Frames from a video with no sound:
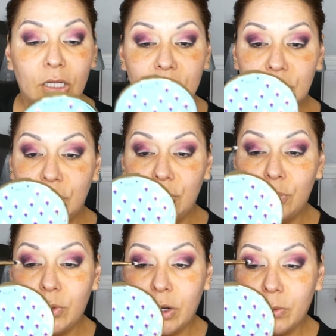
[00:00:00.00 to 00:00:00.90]

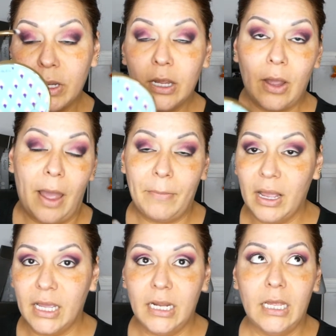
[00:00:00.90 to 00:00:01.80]
to where I'm
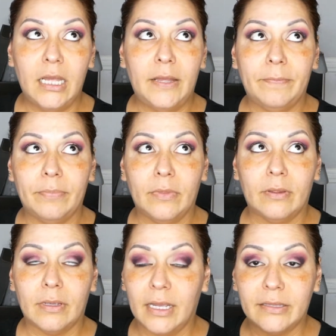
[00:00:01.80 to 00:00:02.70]
not
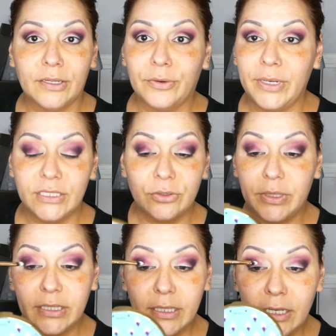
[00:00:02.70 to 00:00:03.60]
gonna cut the crease or
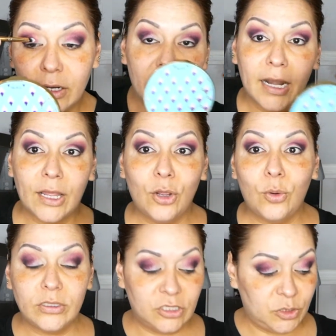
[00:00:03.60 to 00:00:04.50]
anything here. Like, who
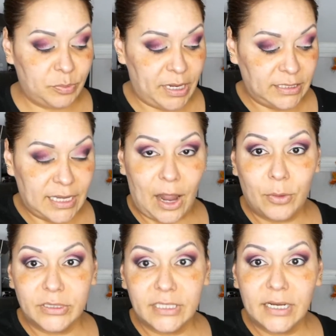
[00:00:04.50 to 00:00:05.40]
wants to spend
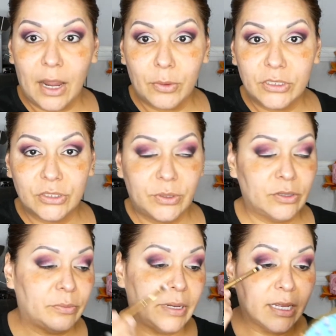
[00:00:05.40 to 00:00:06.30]
hours and hours doing
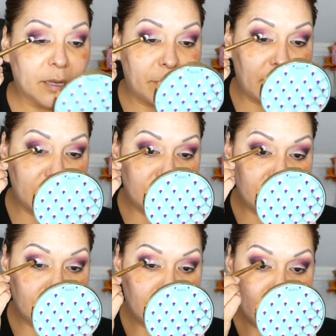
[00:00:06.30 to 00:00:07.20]
their makeup? I
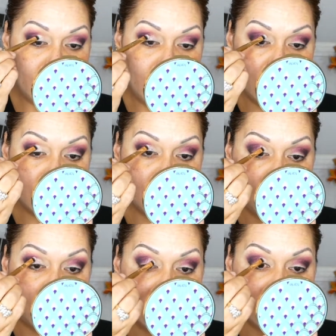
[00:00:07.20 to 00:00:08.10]
sure don't.
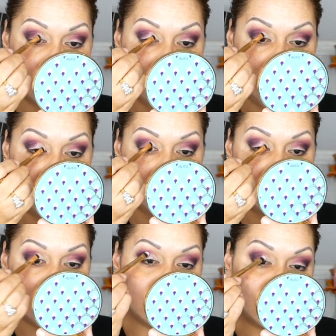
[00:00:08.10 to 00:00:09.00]
So once you have
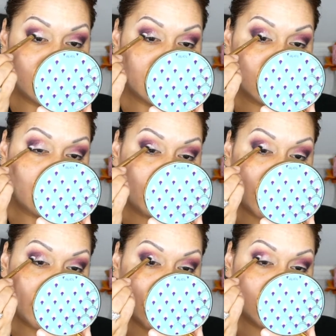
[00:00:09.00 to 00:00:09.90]
this, just go
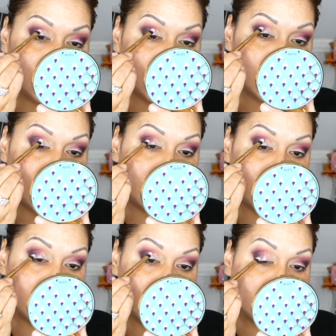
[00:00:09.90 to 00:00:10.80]
right here to
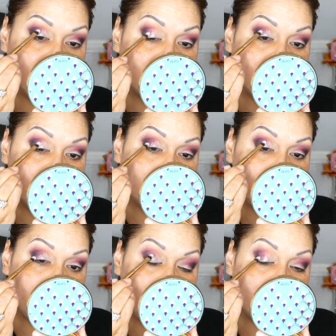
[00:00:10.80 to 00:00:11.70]
the
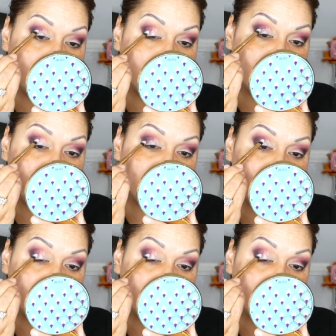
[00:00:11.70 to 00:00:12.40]
bottom of your